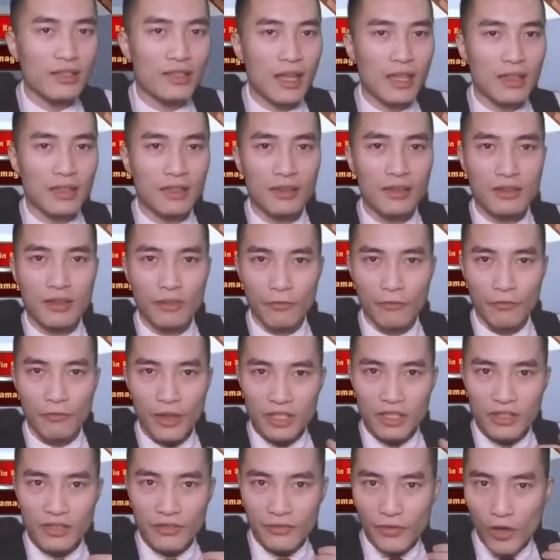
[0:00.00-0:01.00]

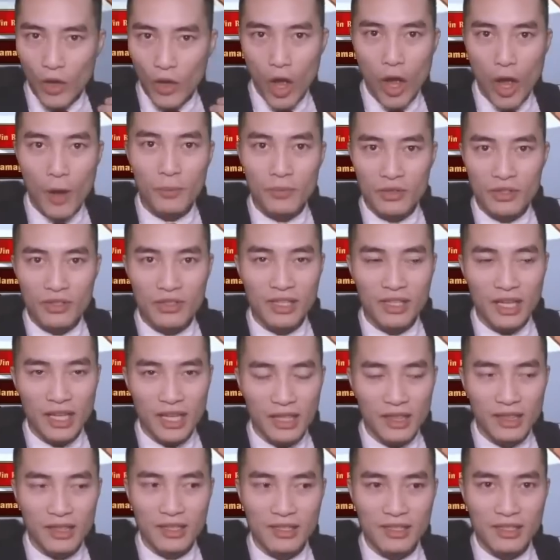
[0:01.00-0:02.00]
defensive options in
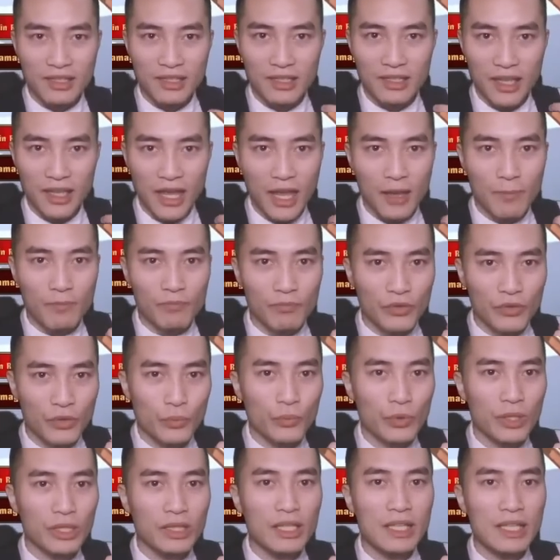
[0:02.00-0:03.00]
this game
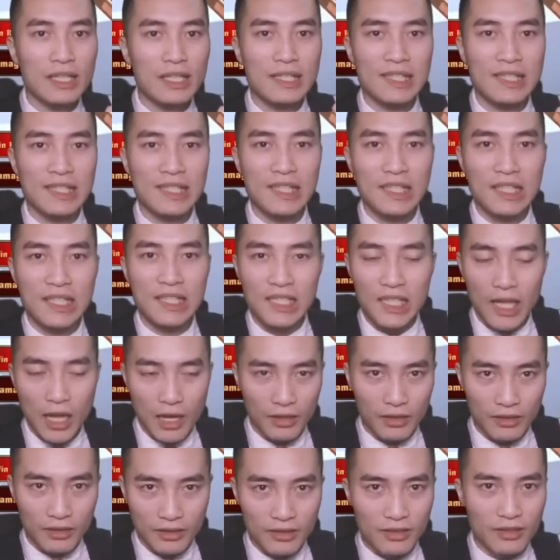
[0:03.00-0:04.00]
really
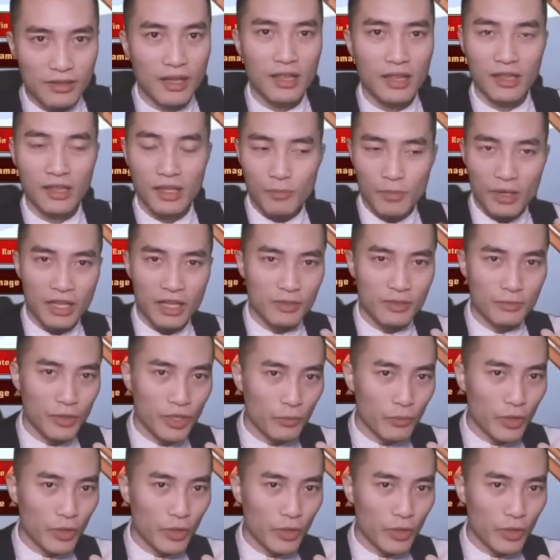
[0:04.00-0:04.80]
sucks, and let me explain why.